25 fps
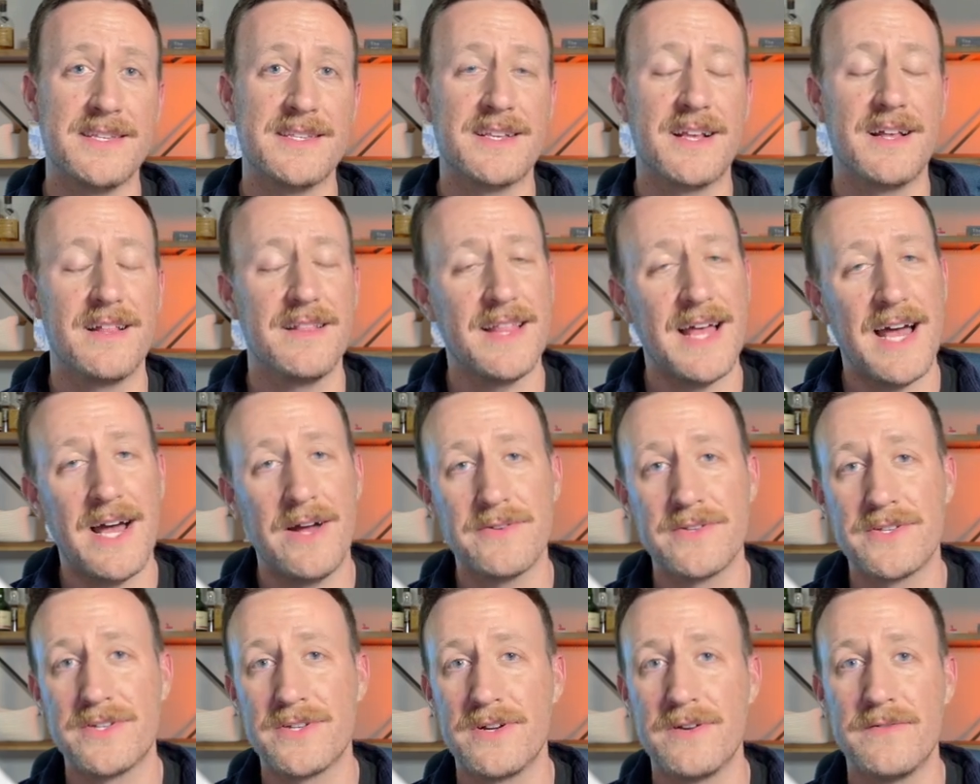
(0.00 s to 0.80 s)

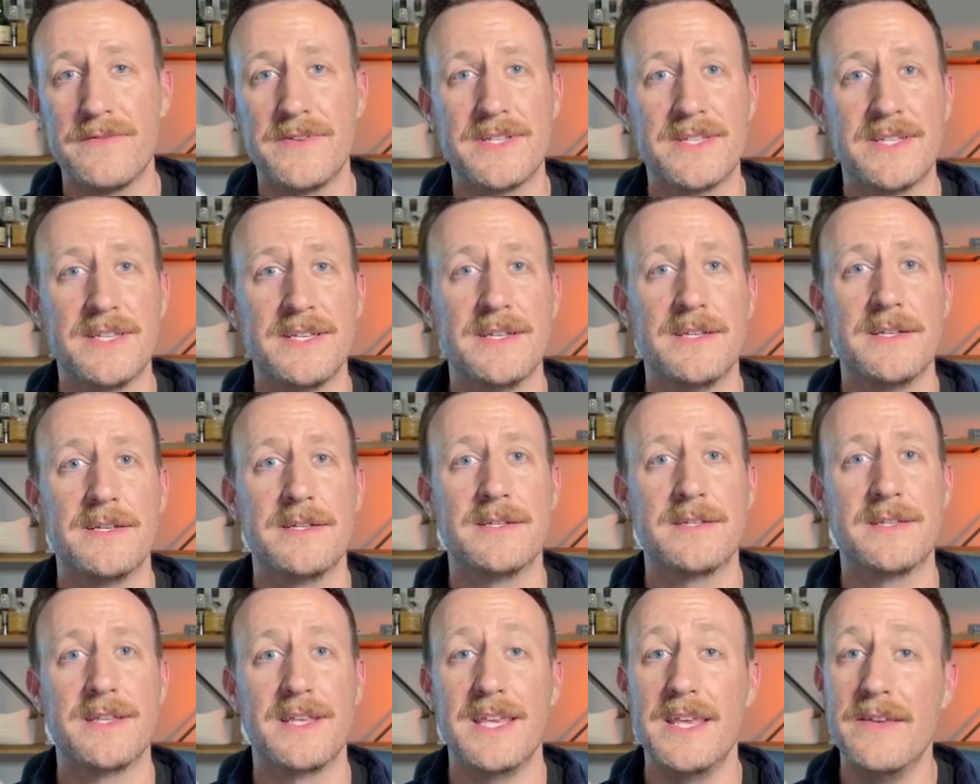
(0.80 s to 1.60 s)
cloud
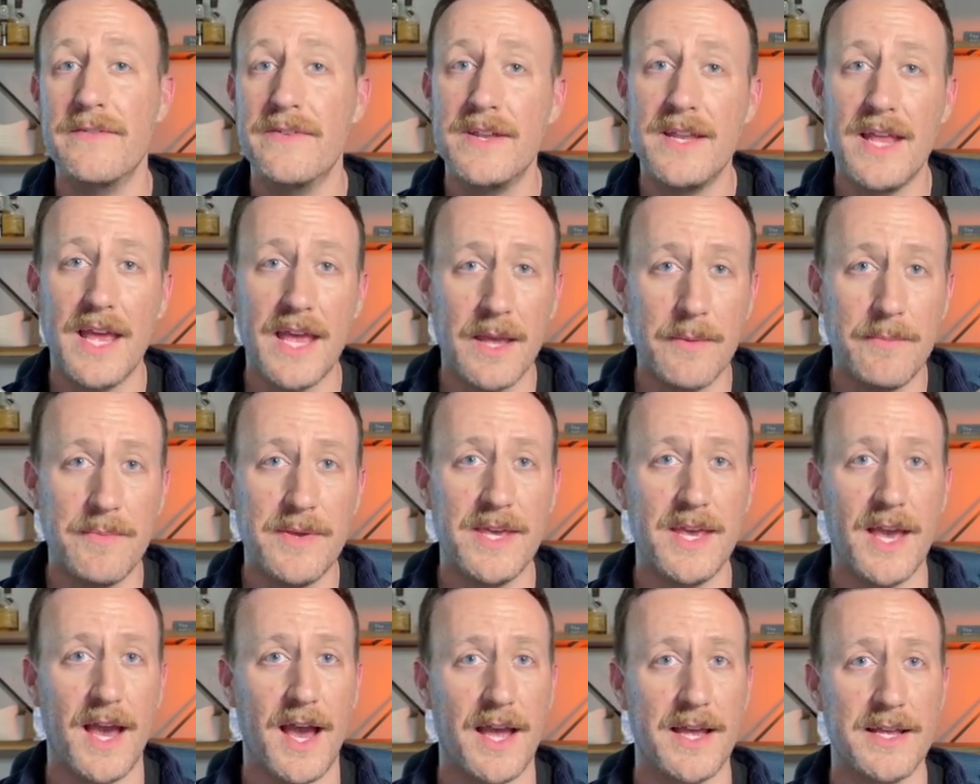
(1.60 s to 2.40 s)
services, even
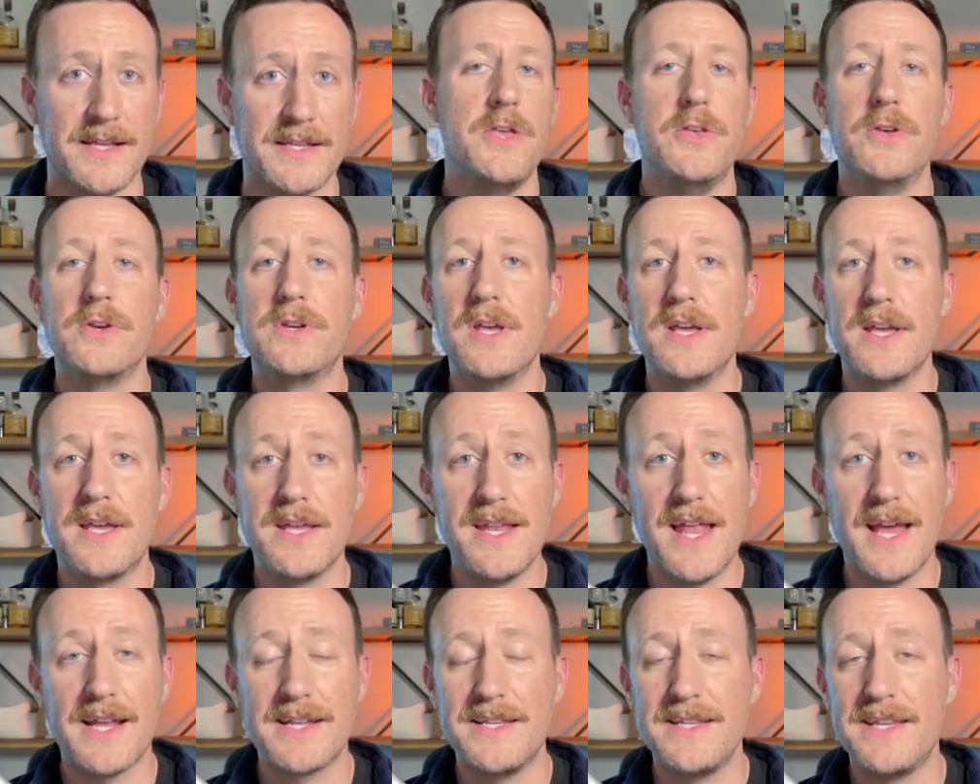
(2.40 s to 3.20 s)
APIs. You can
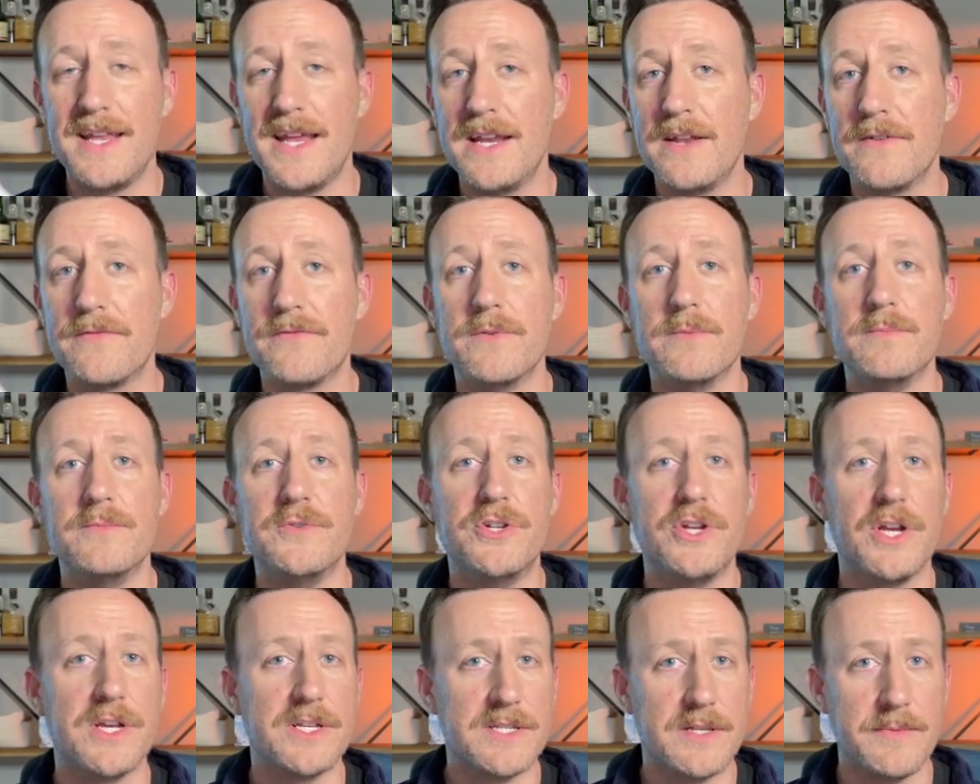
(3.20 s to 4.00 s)
connect data from
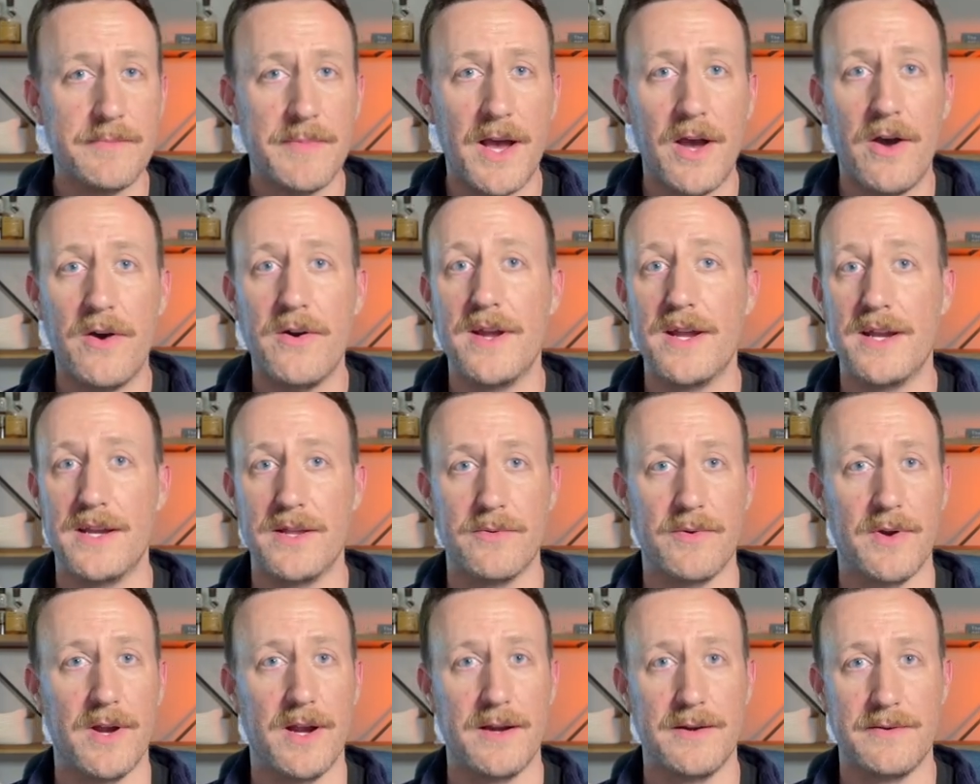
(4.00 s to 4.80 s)
just about
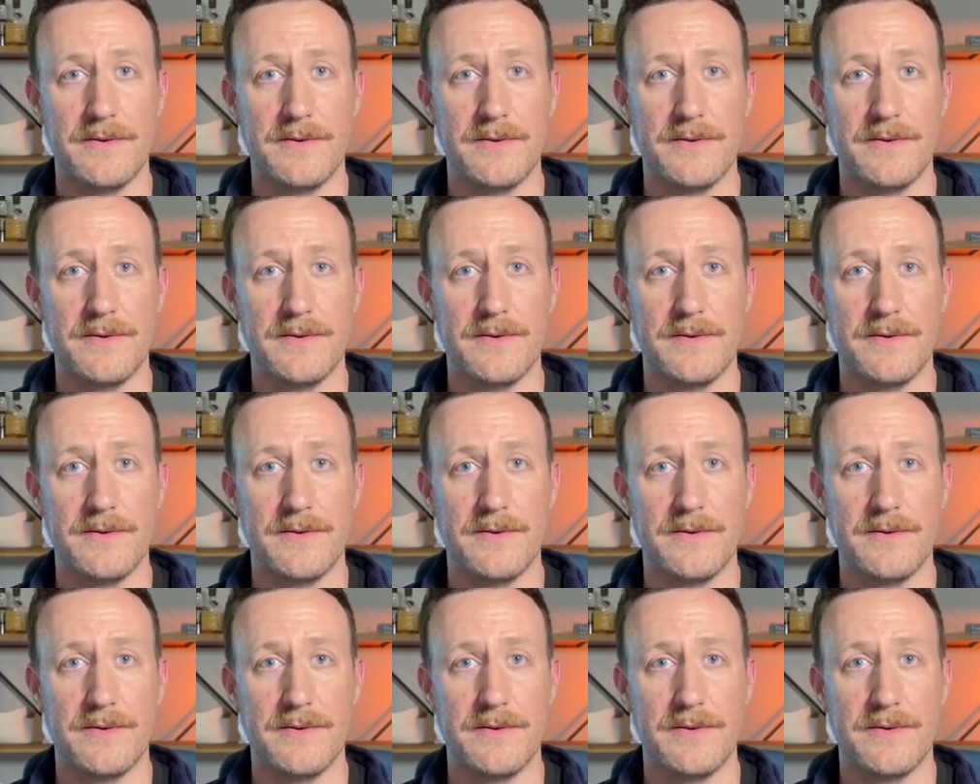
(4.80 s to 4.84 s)
anywhere.